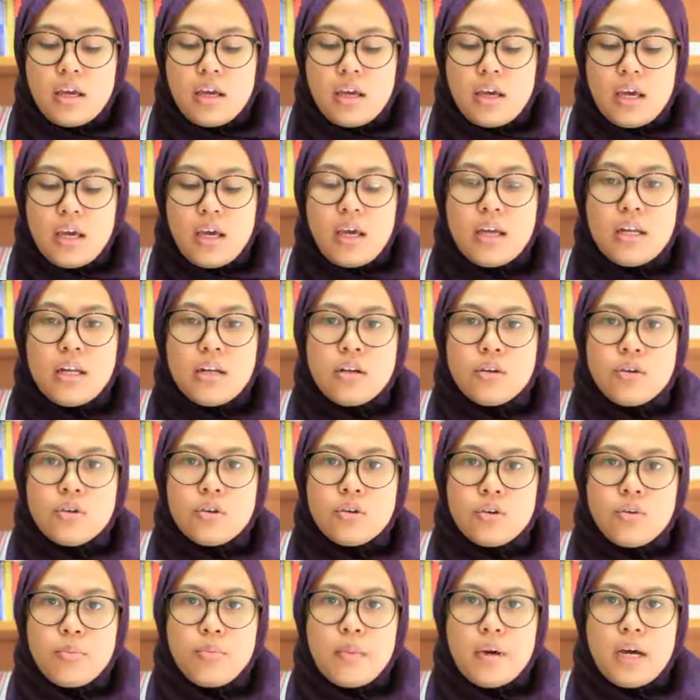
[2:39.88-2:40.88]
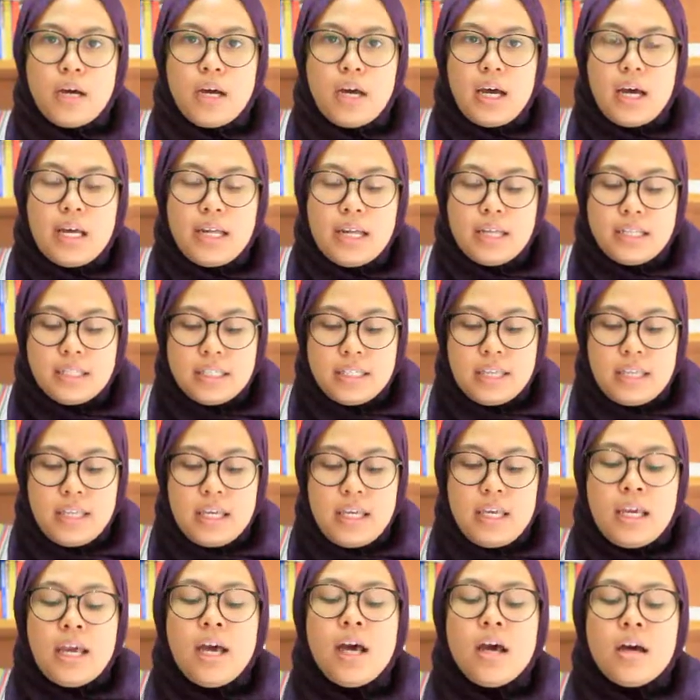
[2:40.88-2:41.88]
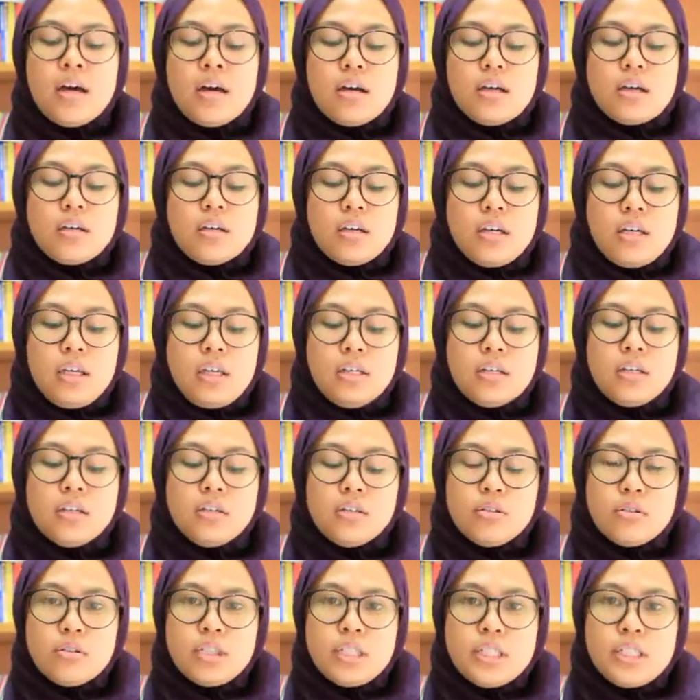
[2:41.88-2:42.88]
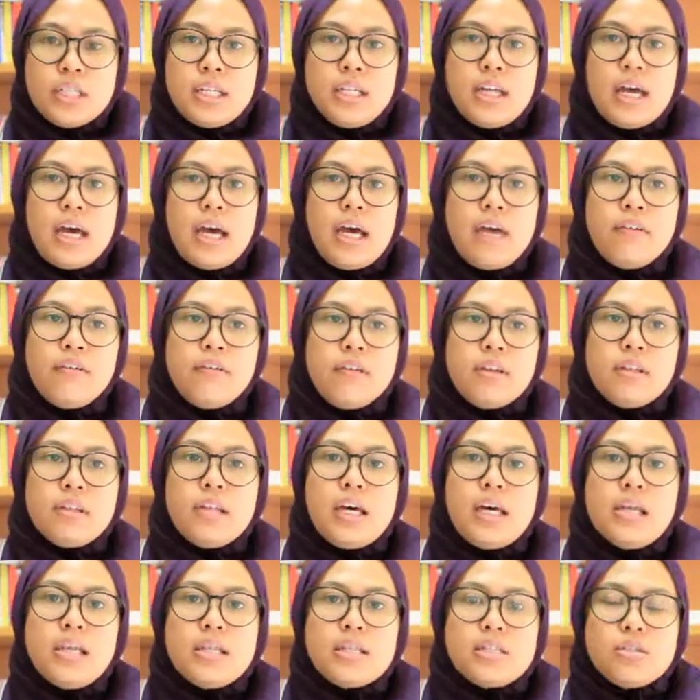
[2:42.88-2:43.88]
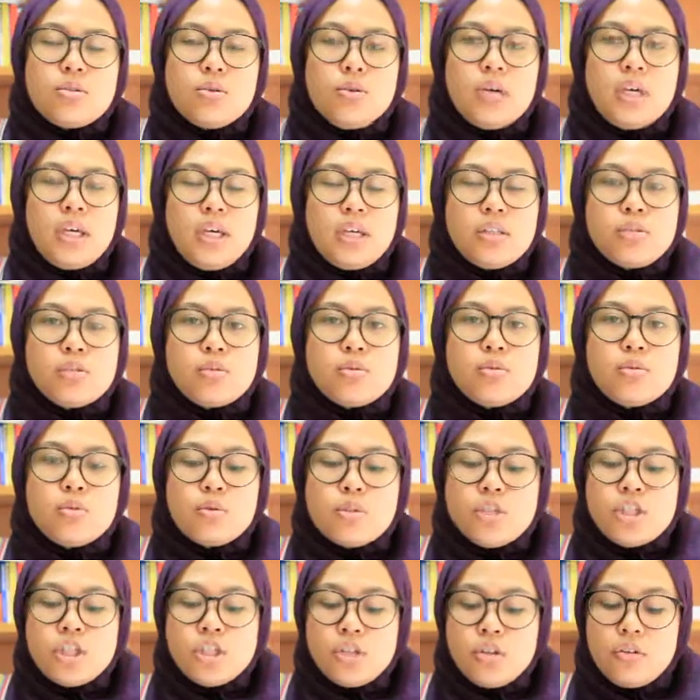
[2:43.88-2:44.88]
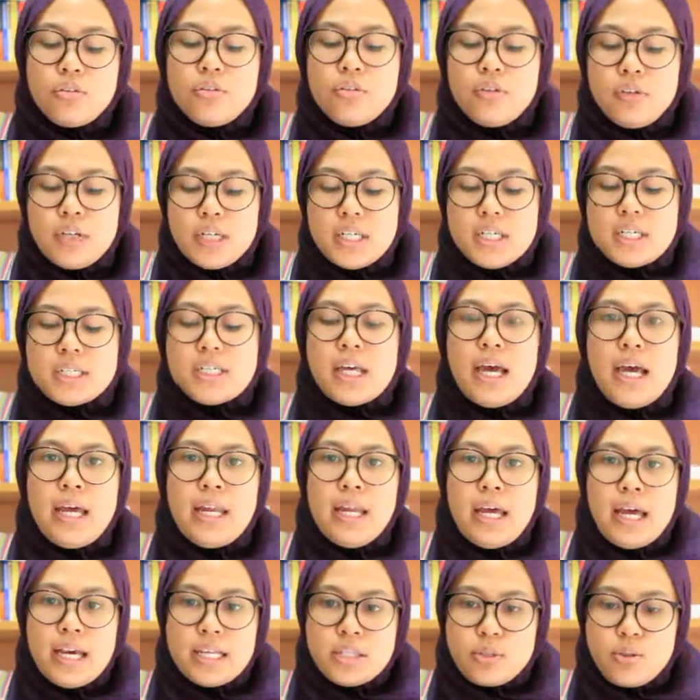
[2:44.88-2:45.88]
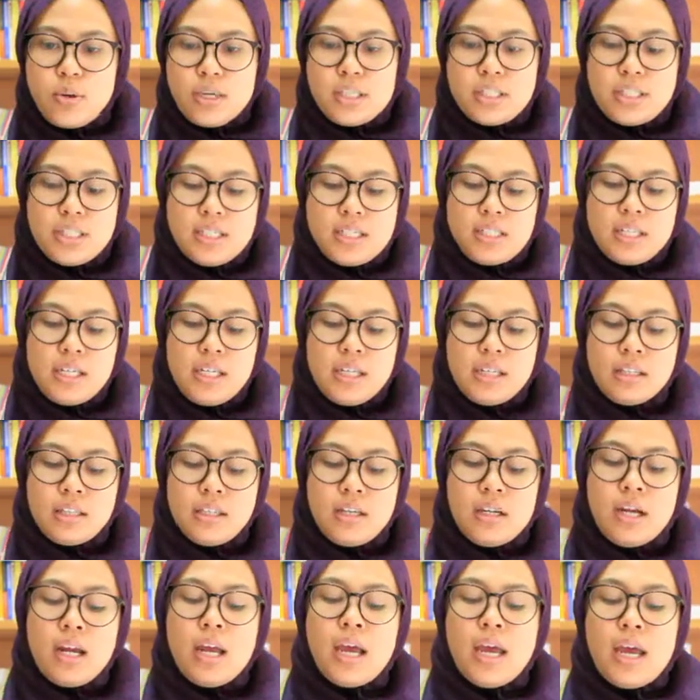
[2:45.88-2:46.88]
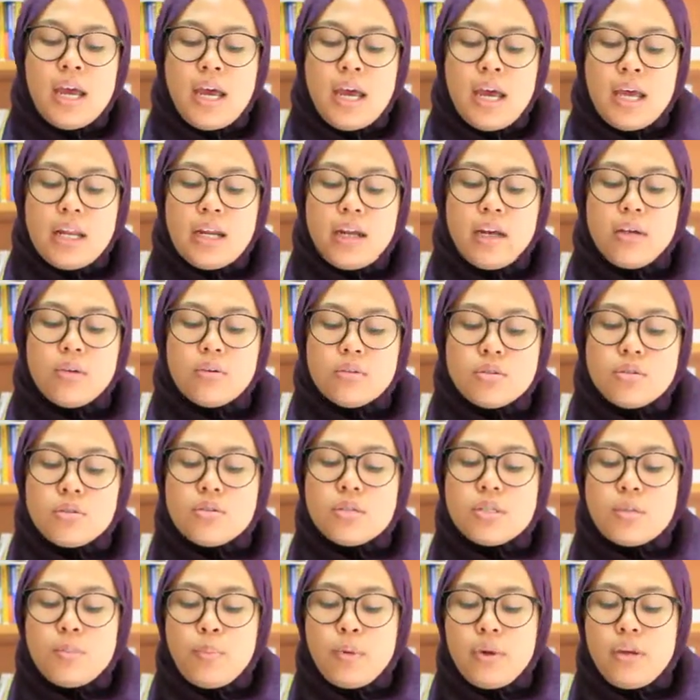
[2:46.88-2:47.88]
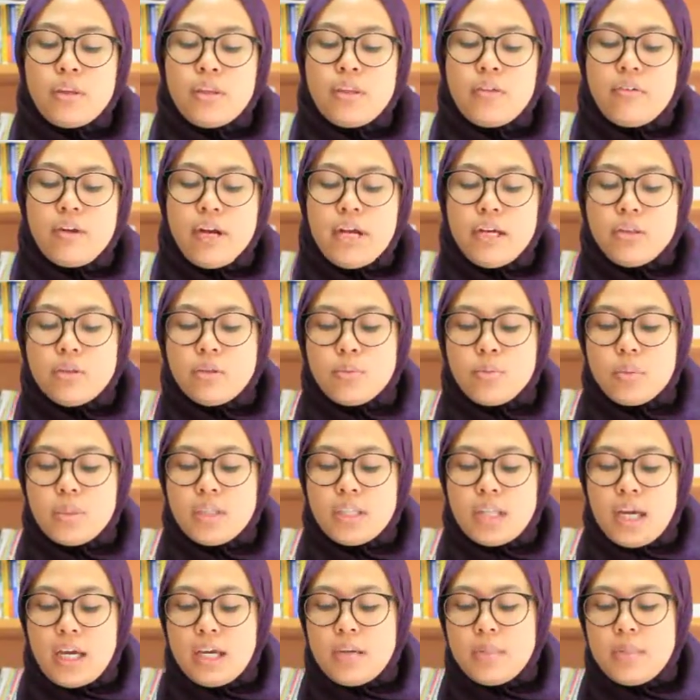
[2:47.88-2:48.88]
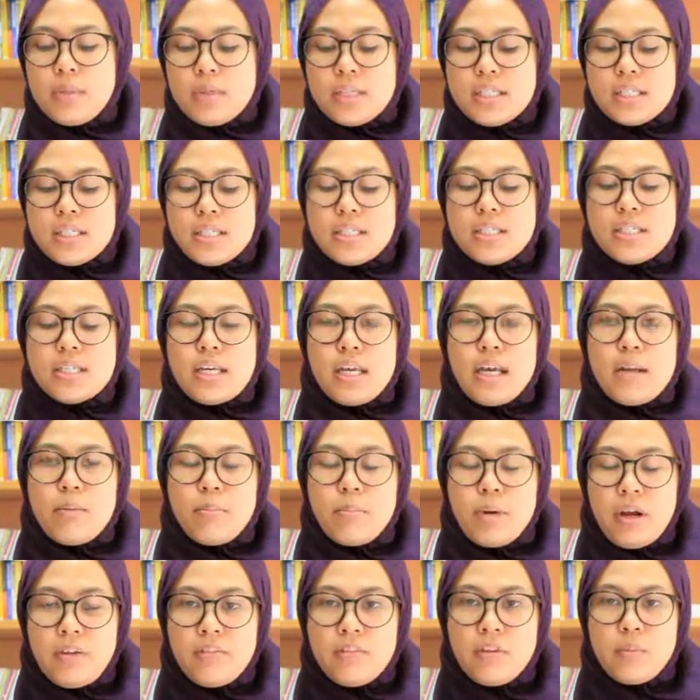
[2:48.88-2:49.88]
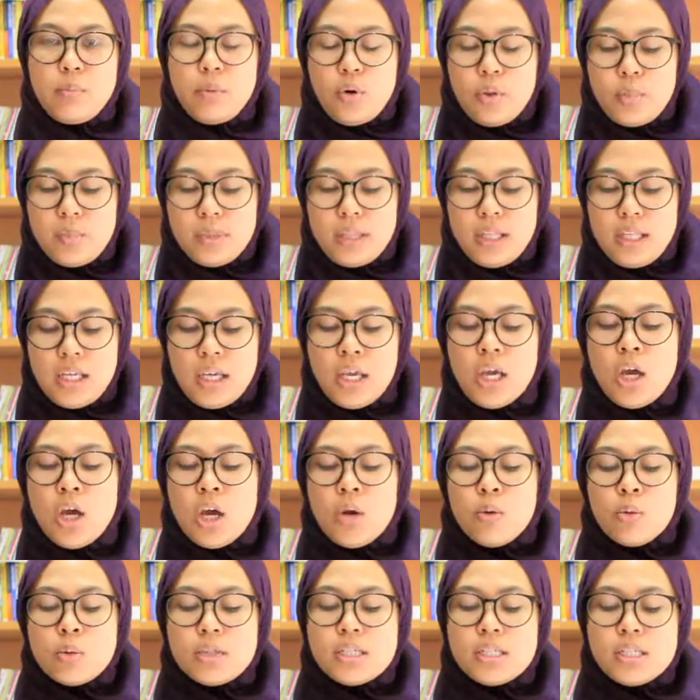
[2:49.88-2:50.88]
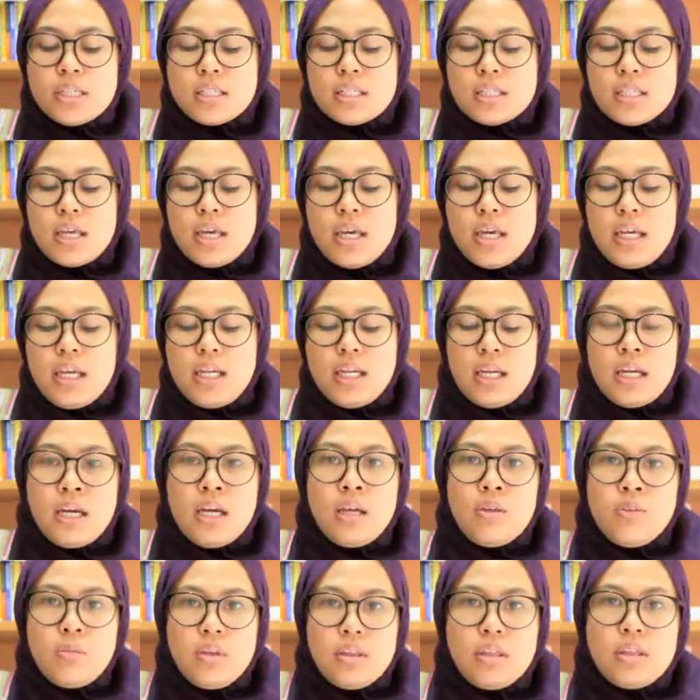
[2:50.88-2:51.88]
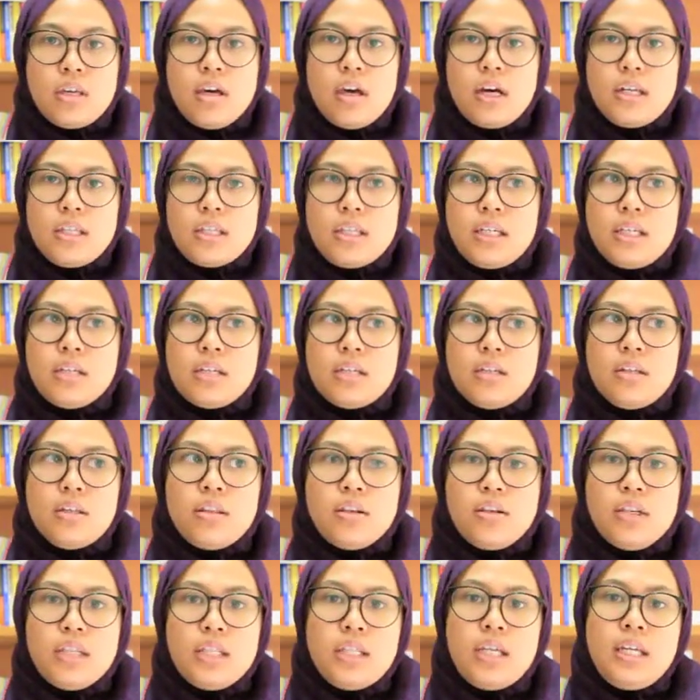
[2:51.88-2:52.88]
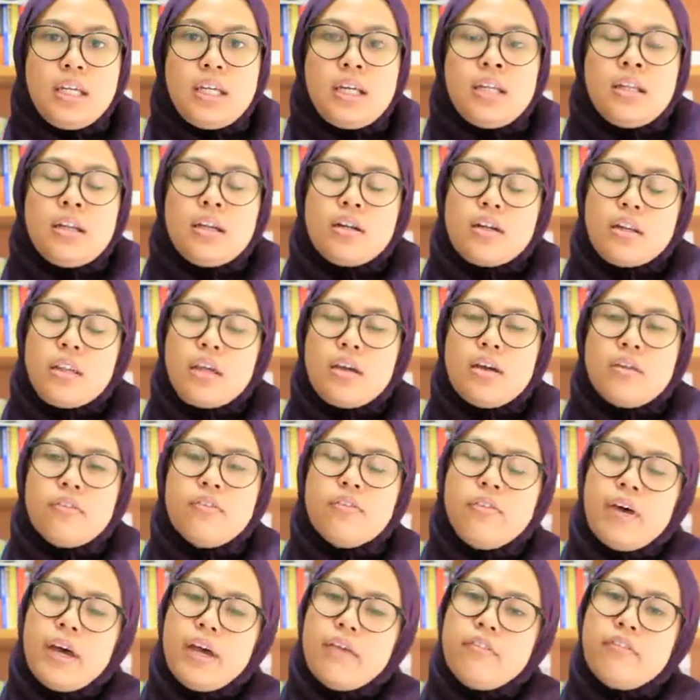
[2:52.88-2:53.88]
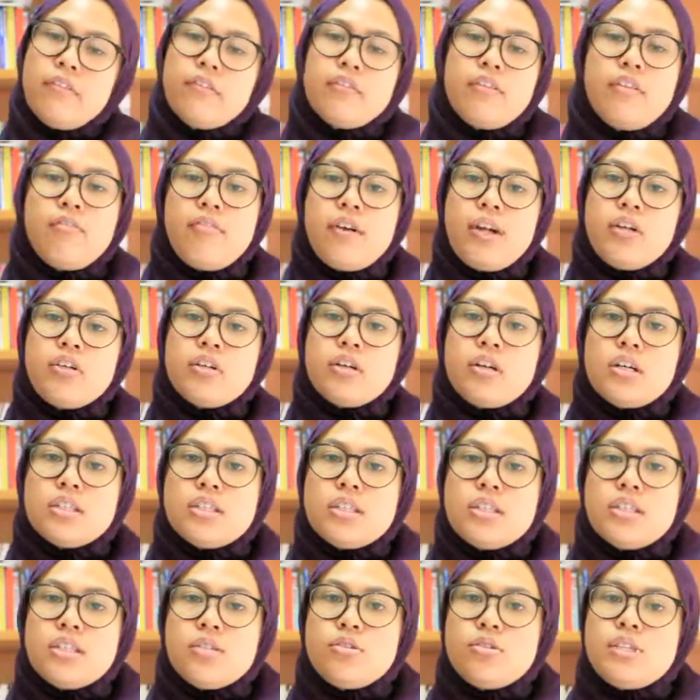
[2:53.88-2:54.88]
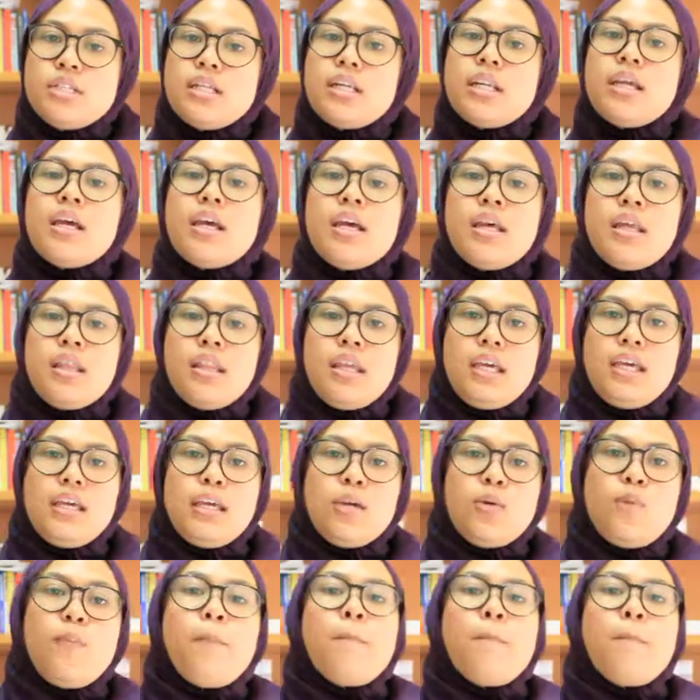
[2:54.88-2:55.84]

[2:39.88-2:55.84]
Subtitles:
and group identity. In conclusion, I feel that it's okay to shoot first and ask questions later, and I also support the right to protect persons and private property, which is in line with Article 13 and Article 5 of the Federal Constitution. Thank you.